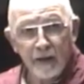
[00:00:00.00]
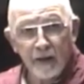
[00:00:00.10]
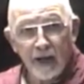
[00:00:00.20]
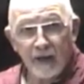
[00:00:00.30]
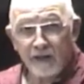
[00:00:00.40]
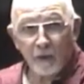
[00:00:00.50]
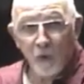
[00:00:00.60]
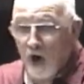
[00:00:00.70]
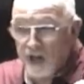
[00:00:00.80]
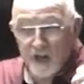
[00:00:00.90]
And they
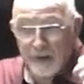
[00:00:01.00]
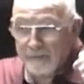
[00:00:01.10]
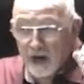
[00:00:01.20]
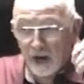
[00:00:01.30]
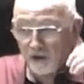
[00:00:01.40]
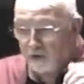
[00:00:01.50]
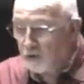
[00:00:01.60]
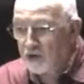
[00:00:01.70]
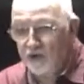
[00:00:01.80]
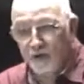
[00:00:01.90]
wanted them there. As soon
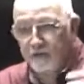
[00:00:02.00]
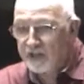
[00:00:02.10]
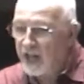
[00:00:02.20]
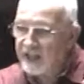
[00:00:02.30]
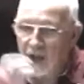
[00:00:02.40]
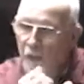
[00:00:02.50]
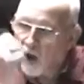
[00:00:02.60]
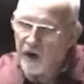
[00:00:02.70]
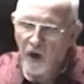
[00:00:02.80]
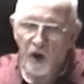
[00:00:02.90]
as she was dead, they
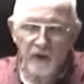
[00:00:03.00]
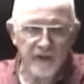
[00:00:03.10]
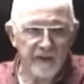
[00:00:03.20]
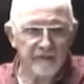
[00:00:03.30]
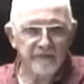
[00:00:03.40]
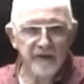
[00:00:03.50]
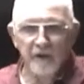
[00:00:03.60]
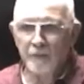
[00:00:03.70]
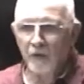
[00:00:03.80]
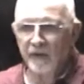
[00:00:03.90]
wanted all of the
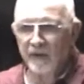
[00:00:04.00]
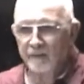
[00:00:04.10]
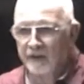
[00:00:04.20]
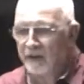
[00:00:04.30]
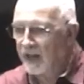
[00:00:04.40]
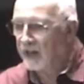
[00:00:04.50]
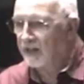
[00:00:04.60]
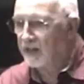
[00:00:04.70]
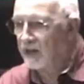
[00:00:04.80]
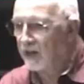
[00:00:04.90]
ceremony to kick
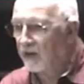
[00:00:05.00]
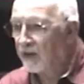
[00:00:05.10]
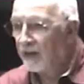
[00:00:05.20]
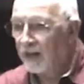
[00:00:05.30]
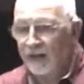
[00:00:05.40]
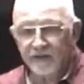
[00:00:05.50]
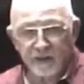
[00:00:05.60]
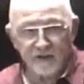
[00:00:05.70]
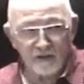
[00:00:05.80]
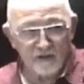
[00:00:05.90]
into gear, and let's
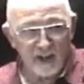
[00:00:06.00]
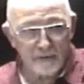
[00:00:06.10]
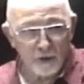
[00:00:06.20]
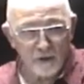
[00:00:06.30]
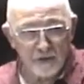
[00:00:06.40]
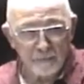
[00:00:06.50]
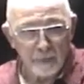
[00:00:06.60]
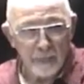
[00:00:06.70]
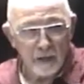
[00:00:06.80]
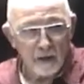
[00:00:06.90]
get this thing moving.
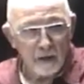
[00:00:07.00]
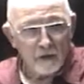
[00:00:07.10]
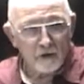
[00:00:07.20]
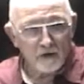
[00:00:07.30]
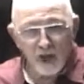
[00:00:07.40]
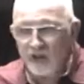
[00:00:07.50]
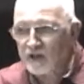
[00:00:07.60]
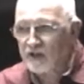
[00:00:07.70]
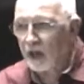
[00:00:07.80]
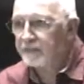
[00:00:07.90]
So Jesus
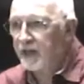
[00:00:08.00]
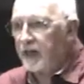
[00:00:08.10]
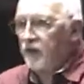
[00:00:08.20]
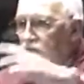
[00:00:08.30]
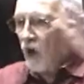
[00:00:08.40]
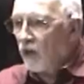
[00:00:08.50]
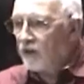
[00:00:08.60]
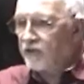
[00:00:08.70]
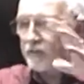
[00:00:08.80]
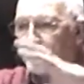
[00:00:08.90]
comes in, here's all
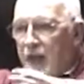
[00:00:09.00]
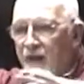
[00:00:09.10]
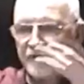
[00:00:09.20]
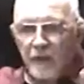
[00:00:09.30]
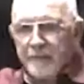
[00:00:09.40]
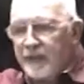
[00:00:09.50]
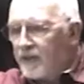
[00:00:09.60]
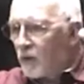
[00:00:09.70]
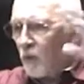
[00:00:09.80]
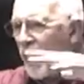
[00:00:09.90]
this mess. I mean, they're
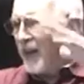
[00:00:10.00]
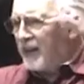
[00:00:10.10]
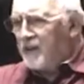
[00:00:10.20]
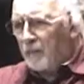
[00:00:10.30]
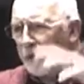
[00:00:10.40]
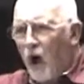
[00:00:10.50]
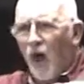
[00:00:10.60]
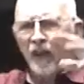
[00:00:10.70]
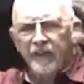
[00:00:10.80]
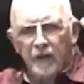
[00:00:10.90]
wailing, they're
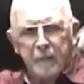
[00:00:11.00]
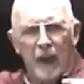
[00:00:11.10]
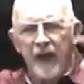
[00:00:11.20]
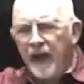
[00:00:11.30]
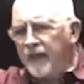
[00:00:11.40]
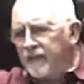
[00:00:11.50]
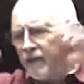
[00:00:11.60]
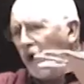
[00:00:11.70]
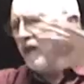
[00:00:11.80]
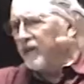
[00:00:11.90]
bawling, they're playing, there's
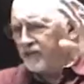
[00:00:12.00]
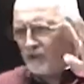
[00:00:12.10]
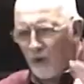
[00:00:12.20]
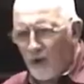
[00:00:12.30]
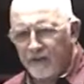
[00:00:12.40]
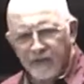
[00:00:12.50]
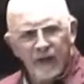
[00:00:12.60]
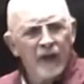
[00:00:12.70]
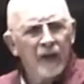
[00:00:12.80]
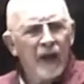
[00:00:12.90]
all this noise.
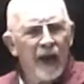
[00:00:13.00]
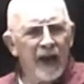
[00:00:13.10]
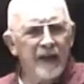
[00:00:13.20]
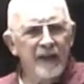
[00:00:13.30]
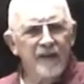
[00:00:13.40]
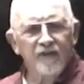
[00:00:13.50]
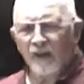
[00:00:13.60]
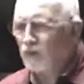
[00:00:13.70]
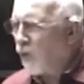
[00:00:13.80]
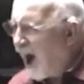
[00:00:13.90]
And he
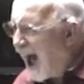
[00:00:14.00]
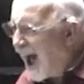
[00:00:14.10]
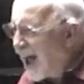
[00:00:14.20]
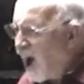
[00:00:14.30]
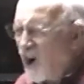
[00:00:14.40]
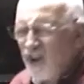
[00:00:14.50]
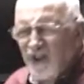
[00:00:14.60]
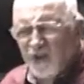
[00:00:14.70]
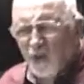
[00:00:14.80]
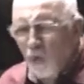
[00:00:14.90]
says, "Why are you
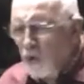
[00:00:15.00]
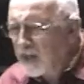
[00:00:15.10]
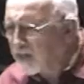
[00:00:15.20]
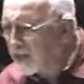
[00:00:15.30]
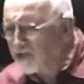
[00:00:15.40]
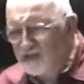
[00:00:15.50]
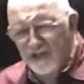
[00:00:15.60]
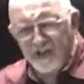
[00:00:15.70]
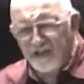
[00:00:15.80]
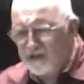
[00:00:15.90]
doing this?
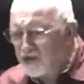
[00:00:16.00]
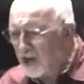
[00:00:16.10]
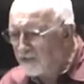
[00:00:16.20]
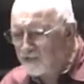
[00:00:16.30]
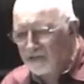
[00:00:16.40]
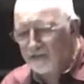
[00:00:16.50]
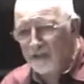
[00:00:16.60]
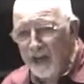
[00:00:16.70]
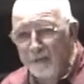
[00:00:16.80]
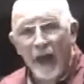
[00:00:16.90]
She is just
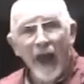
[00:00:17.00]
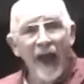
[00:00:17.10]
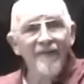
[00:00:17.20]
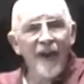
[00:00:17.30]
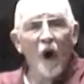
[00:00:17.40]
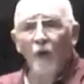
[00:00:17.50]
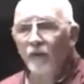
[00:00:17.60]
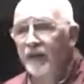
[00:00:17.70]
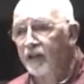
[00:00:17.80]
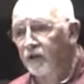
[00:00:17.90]
asleep." And they all
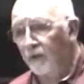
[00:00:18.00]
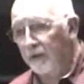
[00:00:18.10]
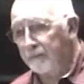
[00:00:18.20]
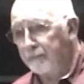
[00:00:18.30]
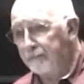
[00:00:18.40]
ridiculed him.